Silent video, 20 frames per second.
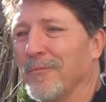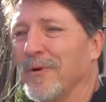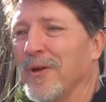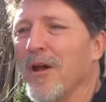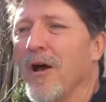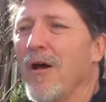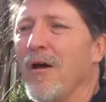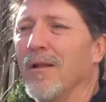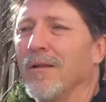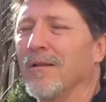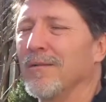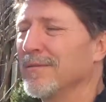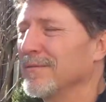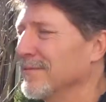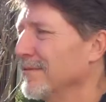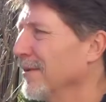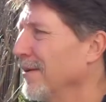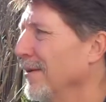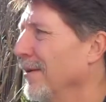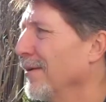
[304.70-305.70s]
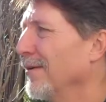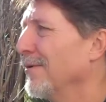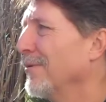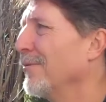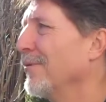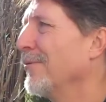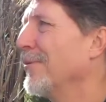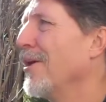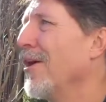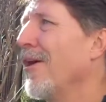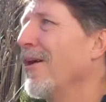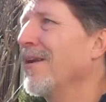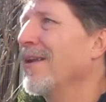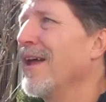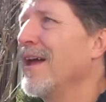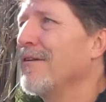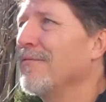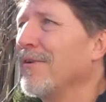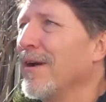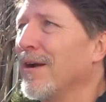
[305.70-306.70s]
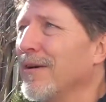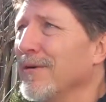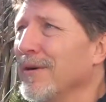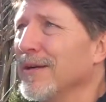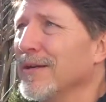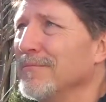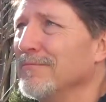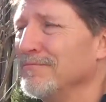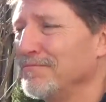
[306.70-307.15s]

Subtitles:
we all have our